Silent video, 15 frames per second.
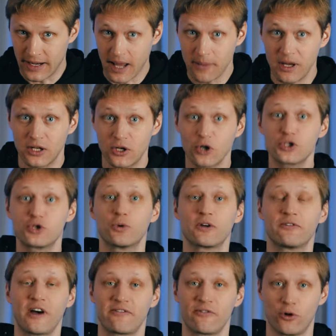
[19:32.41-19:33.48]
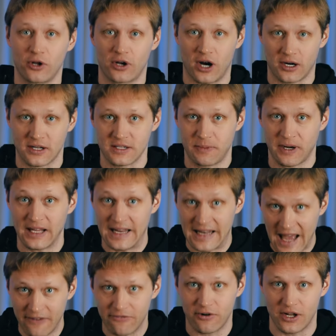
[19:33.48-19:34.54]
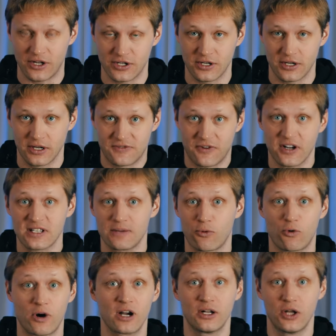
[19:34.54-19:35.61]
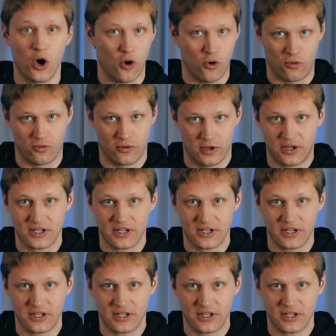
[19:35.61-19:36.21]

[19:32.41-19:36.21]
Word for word: And I mean not 25 oligarchs, but in average. As far as I'm aware, no.